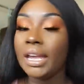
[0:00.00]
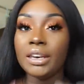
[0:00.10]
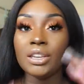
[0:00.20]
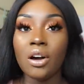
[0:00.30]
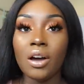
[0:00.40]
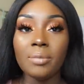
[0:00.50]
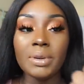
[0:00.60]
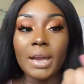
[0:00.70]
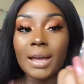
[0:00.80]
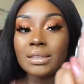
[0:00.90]
And y'all have
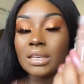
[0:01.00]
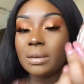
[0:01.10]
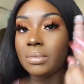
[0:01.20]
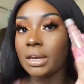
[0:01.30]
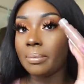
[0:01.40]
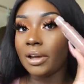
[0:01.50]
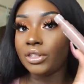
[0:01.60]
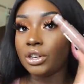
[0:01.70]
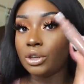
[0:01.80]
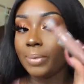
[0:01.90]
been asking me
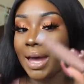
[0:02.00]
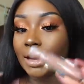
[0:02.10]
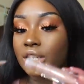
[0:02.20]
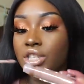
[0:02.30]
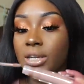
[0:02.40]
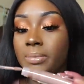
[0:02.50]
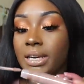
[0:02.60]
about the new packaging,